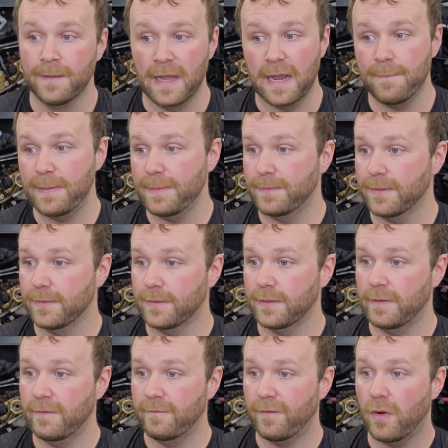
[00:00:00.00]
And
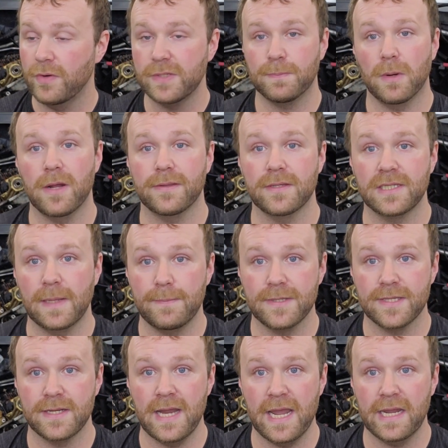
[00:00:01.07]
people have always brought this up
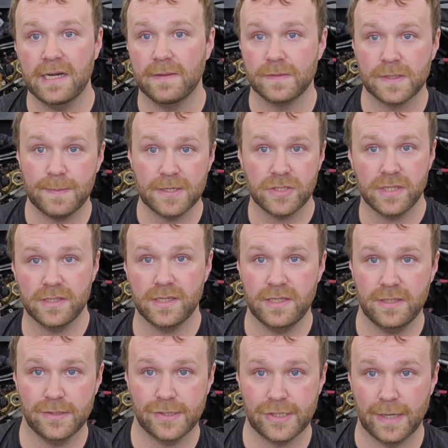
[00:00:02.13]
as a negative, especially at the
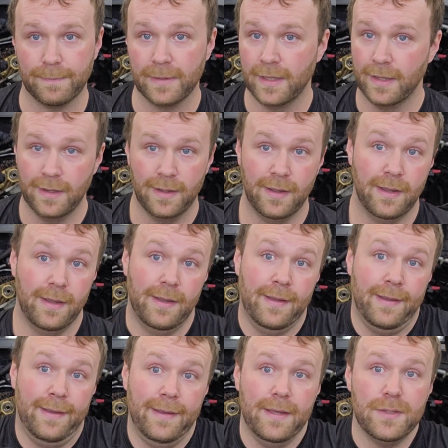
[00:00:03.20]
dealership.
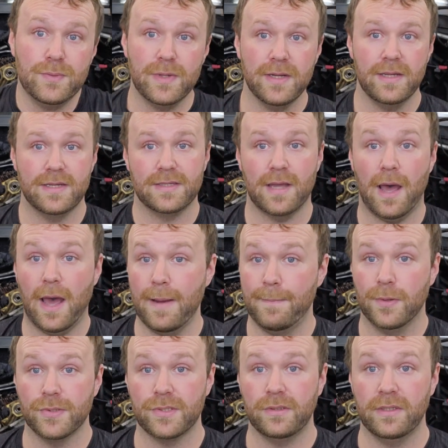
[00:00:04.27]
Here's what it is. I
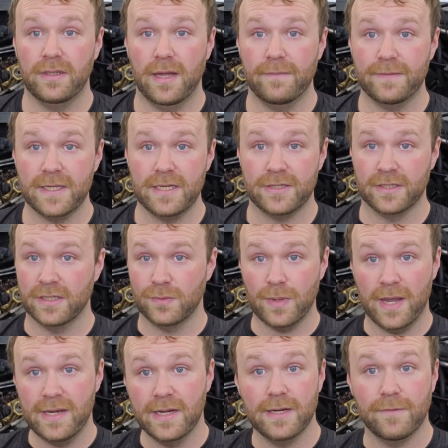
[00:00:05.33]
personally love teaching. That's
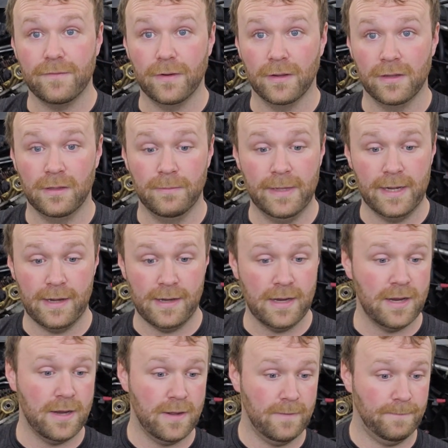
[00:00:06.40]
why I did it for a little bit.
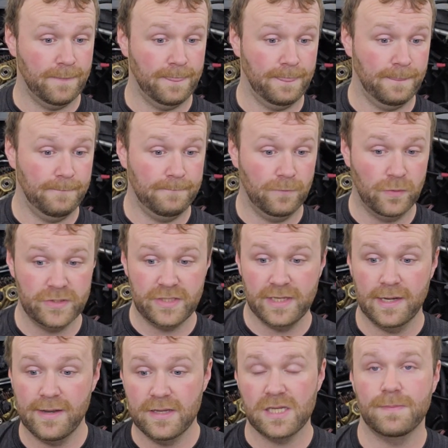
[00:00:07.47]
And once you
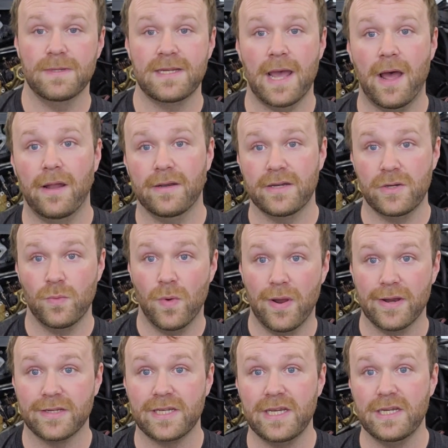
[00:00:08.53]
get into this mentality, you
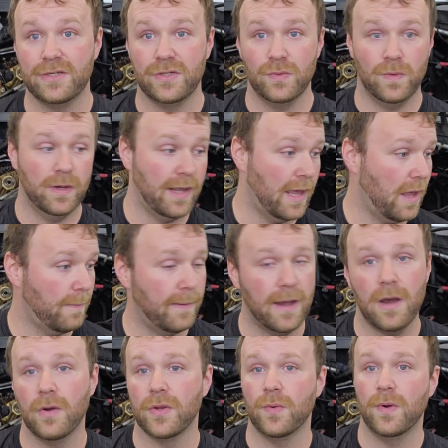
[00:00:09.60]
want to teach, you want to help
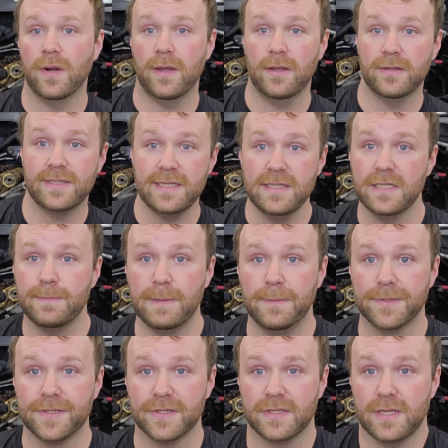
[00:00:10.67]
out, you want to see these
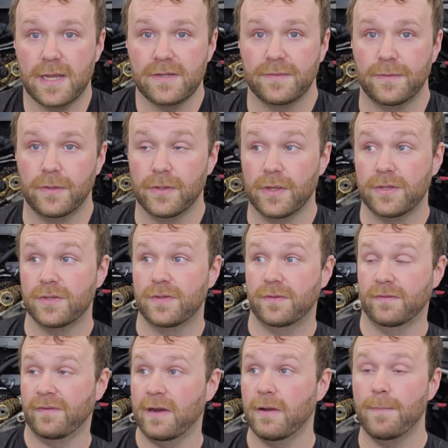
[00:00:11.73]
people successful. It's
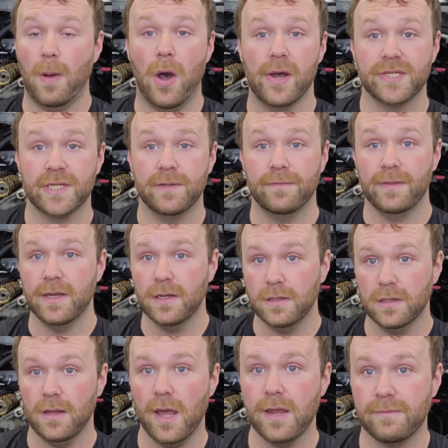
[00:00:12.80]
a very positive thing in
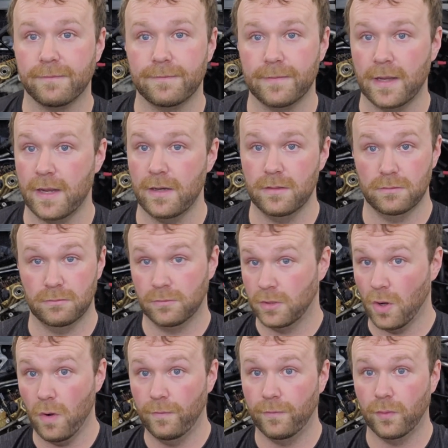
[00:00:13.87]
your life, and
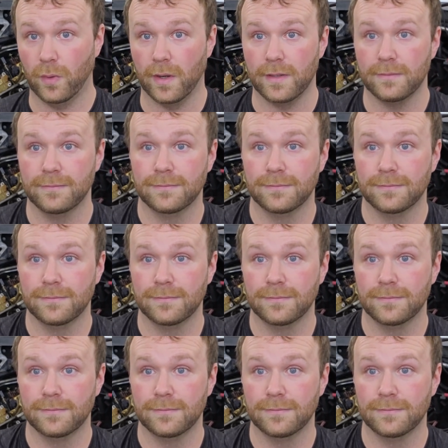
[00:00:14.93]
go for it.